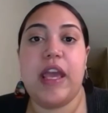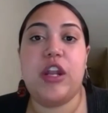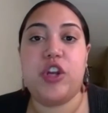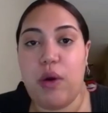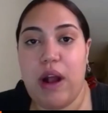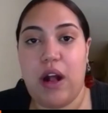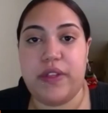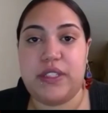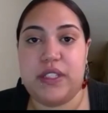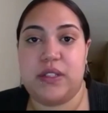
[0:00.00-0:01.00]
and know how the
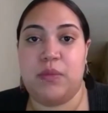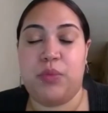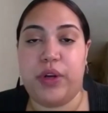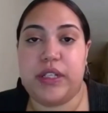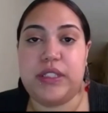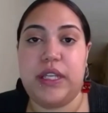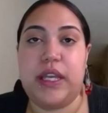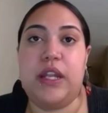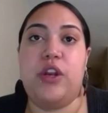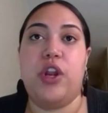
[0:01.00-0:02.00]
system works
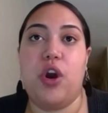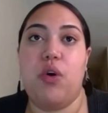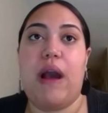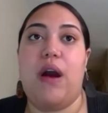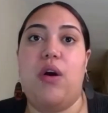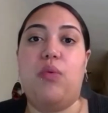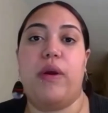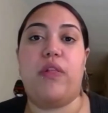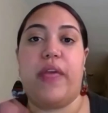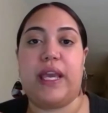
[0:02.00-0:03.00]
and know how
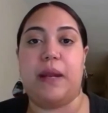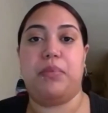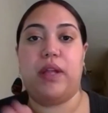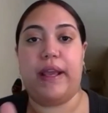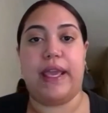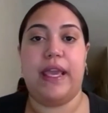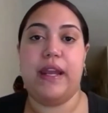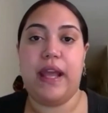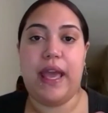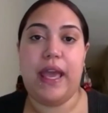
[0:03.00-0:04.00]
where they can plug
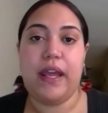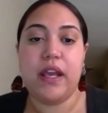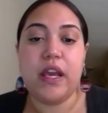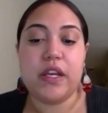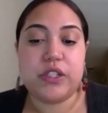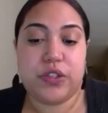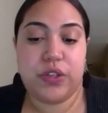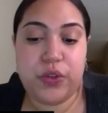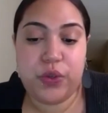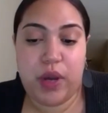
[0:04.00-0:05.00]
in at
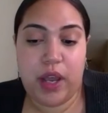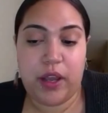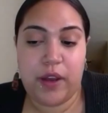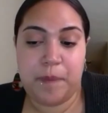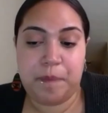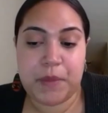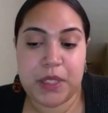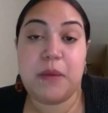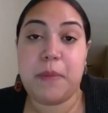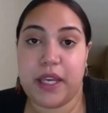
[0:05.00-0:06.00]
to
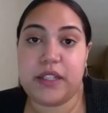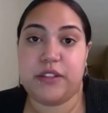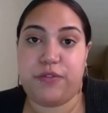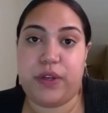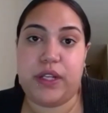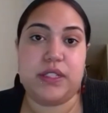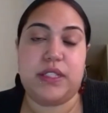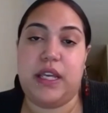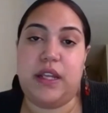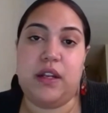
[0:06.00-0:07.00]
make a difference
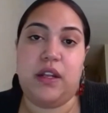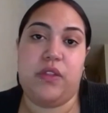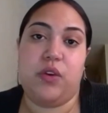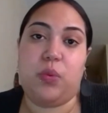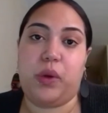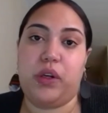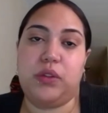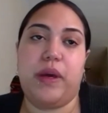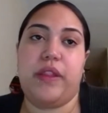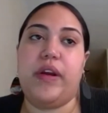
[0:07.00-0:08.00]
in their world,
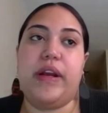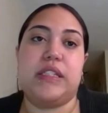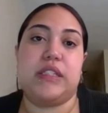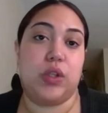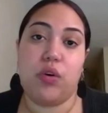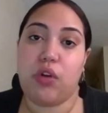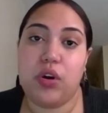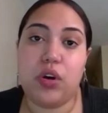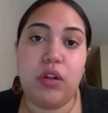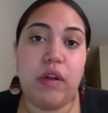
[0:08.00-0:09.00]
whether it's
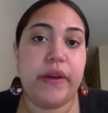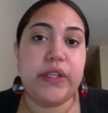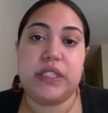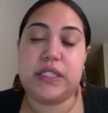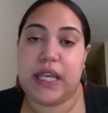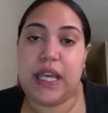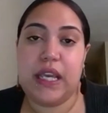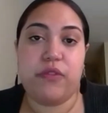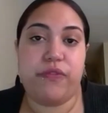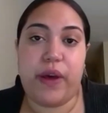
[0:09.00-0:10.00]
local, state,
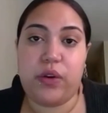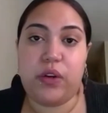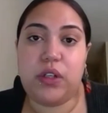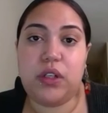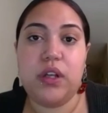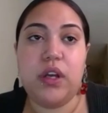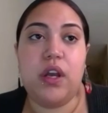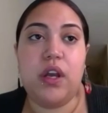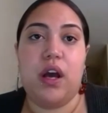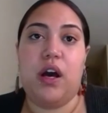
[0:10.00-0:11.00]
federal,
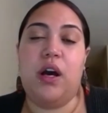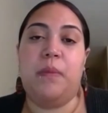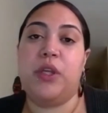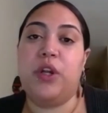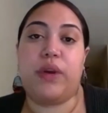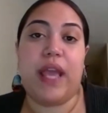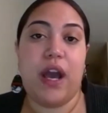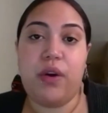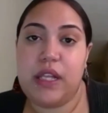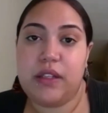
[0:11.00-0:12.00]
you know,
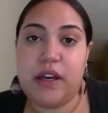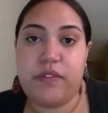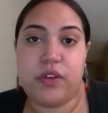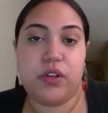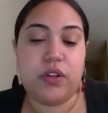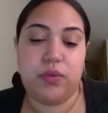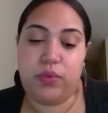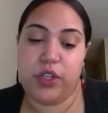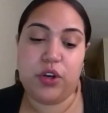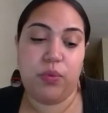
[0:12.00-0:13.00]
county level,
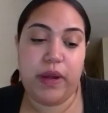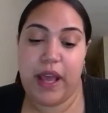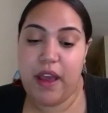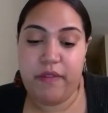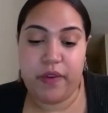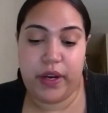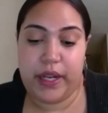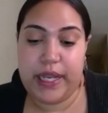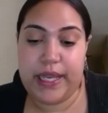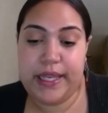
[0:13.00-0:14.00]
you know, whatever
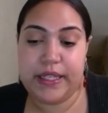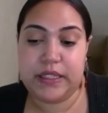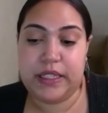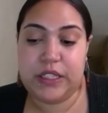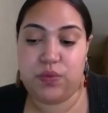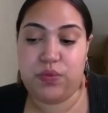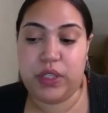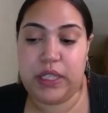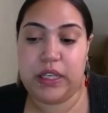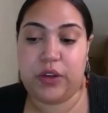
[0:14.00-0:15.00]
it is. It's
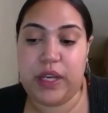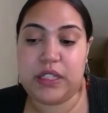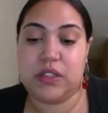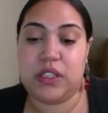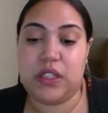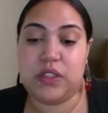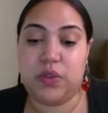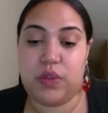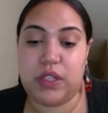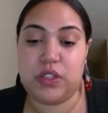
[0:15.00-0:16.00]
really great to see
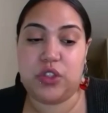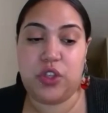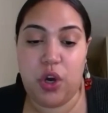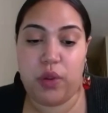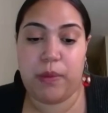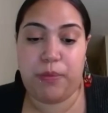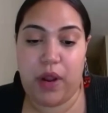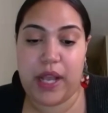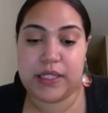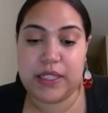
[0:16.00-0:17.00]
students know the
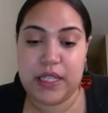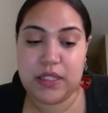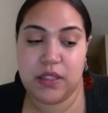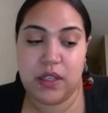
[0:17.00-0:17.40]
process,